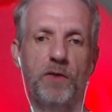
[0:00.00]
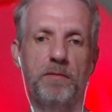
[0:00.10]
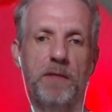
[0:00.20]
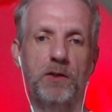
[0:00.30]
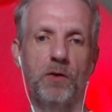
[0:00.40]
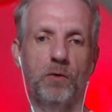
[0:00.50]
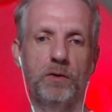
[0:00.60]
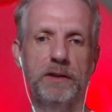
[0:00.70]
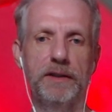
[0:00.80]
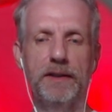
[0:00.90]
with my
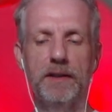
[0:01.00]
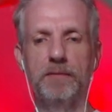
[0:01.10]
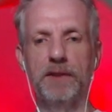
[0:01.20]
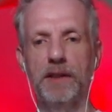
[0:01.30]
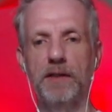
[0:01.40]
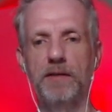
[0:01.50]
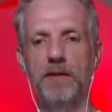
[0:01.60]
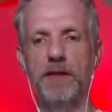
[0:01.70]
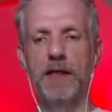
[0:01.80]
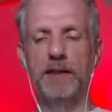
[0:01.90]
cone. But other
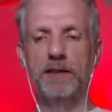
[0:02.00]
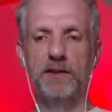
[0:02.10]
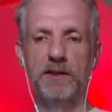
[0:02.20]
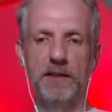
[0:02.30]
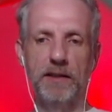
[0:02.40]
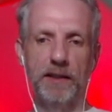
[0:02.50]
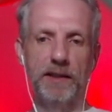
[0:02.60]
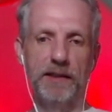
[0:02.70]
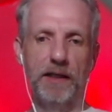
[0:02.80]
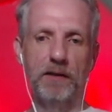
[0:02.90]
than that, I can see that
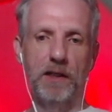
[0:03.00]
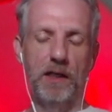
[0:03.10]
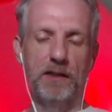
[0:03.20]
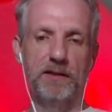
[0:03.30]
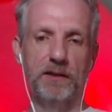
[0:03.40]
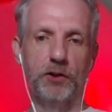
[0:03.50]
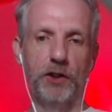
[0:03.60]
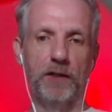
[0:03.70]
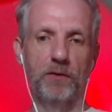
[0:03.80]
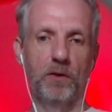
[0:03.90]
it now casts a
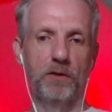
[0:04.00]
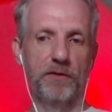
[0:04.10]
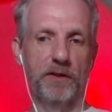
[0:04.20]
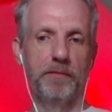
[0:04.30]
shadow on the